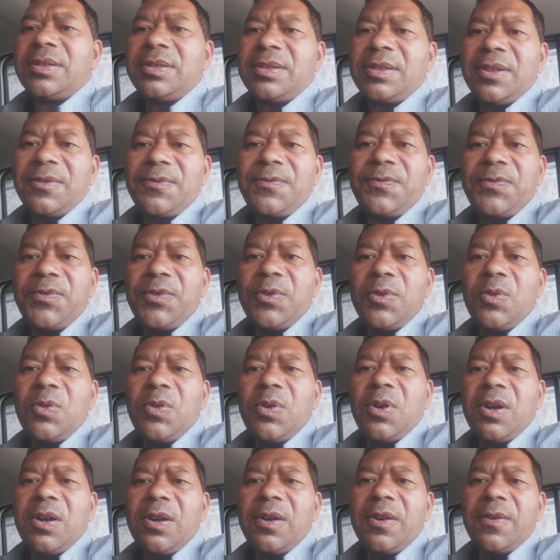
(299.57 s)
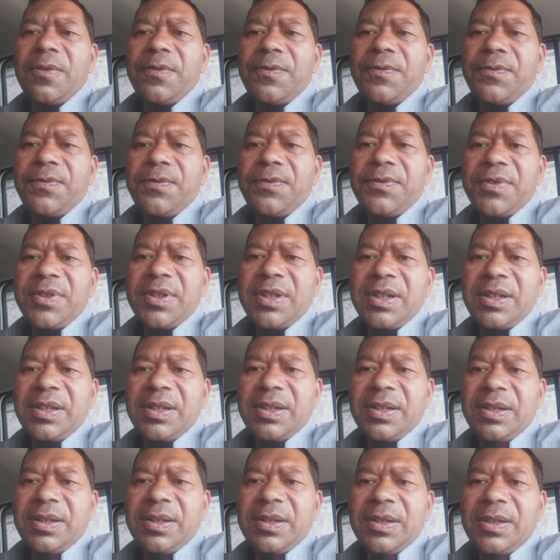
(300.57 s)
the flow of
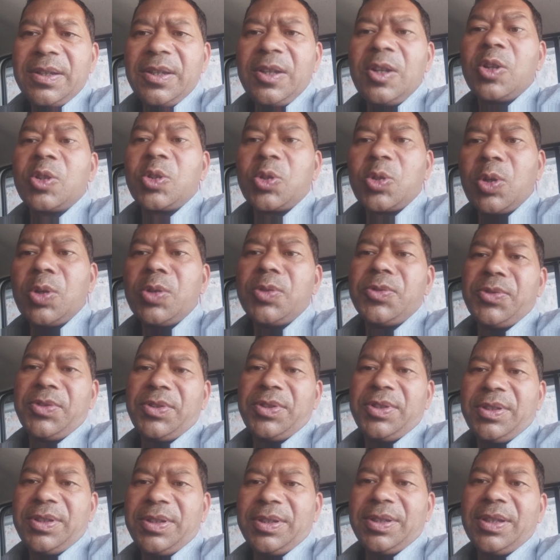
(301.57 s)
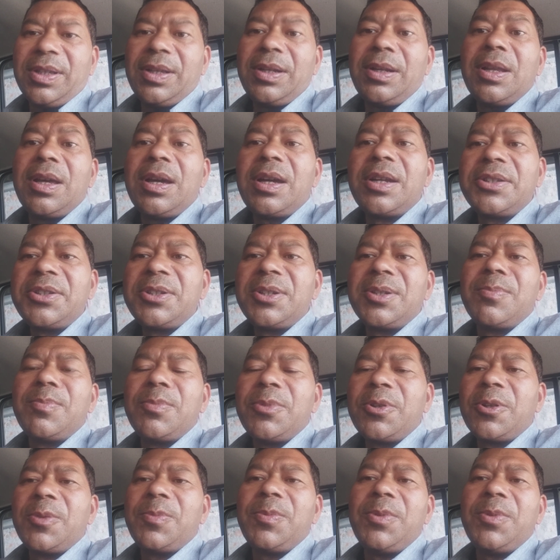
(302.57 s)
electrons, a large number of